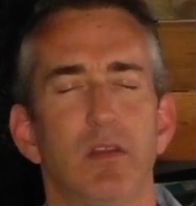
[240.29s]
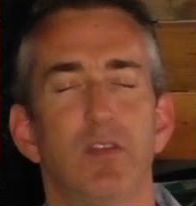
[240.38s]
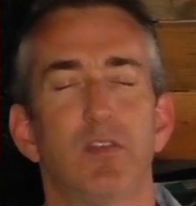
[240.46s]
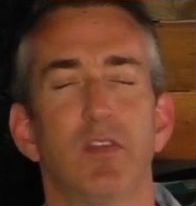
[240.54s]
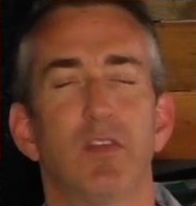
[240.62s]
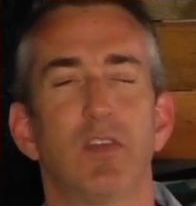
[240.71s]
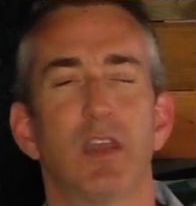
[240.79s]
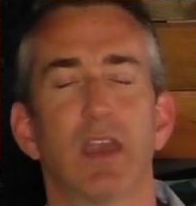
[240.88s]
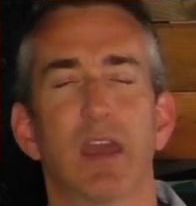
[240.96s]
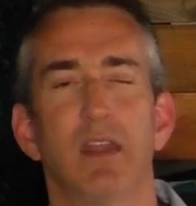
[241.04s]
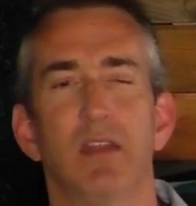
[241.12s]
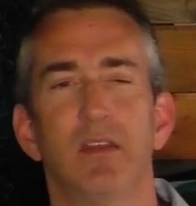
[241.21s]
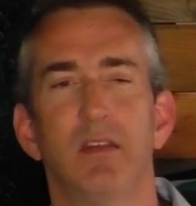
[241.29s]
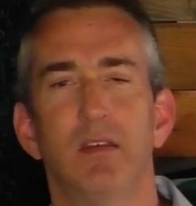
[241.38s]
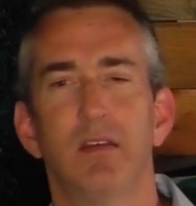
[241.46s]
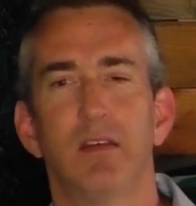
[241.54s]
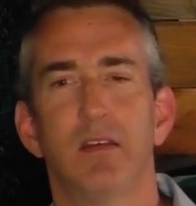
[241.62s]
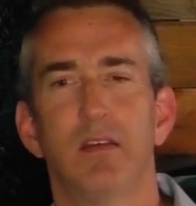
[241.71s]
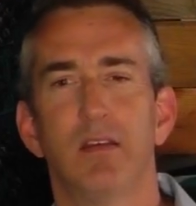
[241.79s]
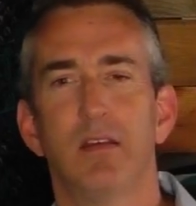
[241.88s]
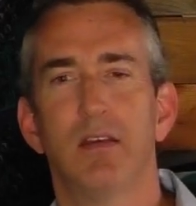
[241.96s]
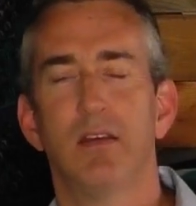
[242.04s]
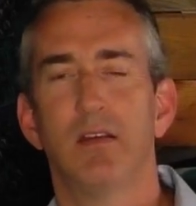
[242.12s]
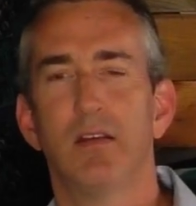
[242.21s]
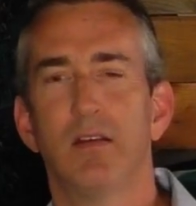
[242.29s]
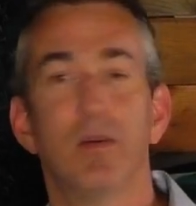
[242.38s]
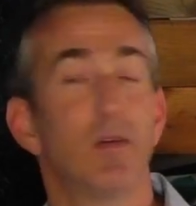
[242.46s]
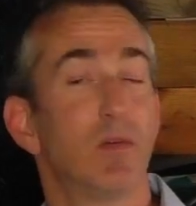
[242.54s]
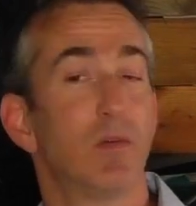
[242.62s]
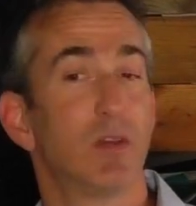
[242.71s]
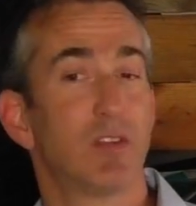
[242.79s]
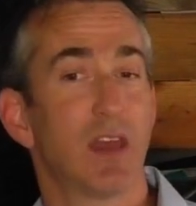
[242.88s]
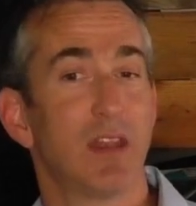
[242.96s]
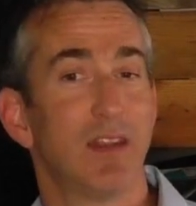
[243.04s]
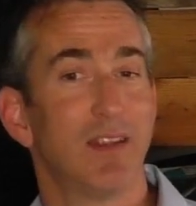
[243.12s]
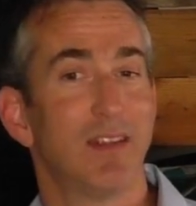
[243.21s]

Say again. What's that?